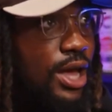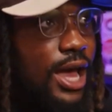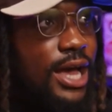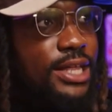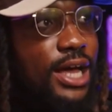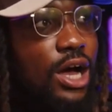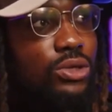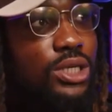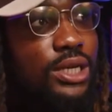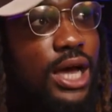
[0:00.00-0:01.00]
Eddie Howe
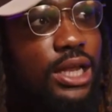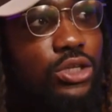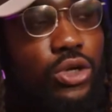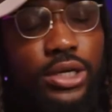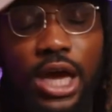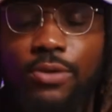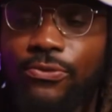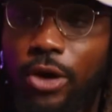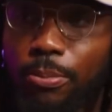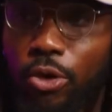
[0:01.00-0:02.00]
is a guy that, you know, came
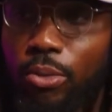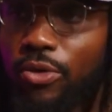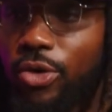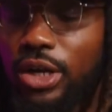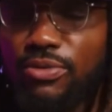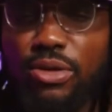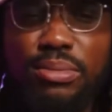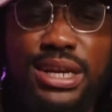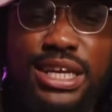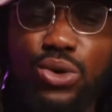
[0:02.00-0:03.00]
through at Bournemouth, got them from
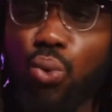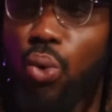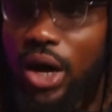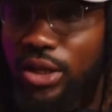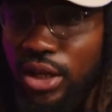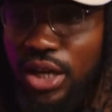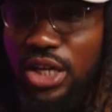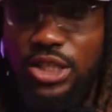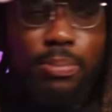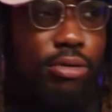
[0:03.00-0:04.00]
League One
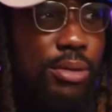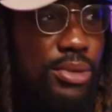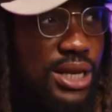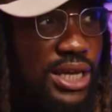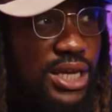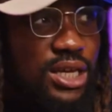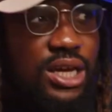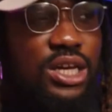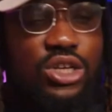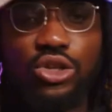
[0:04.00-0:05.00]
to the Premier League,
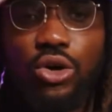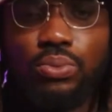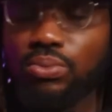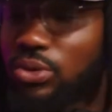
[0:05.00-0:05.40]
you know,